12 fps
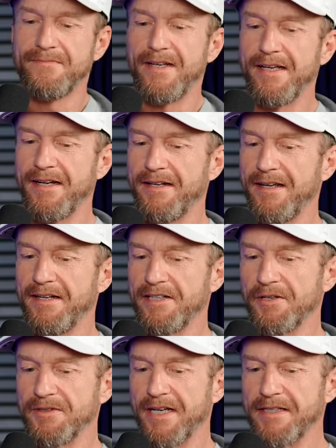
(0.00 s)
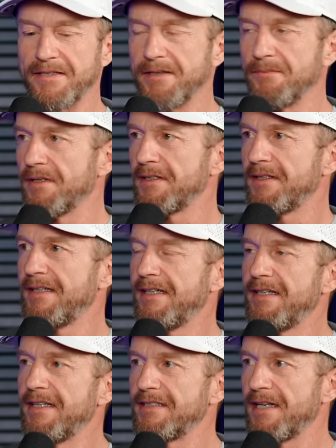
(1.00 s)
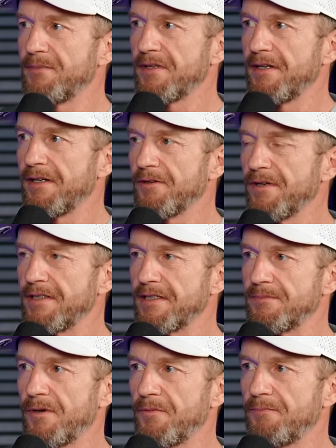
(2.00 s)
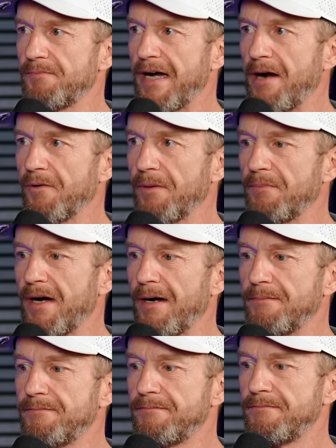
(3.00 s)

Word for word: Again, initial testing, but it seems that it increases both power and pop.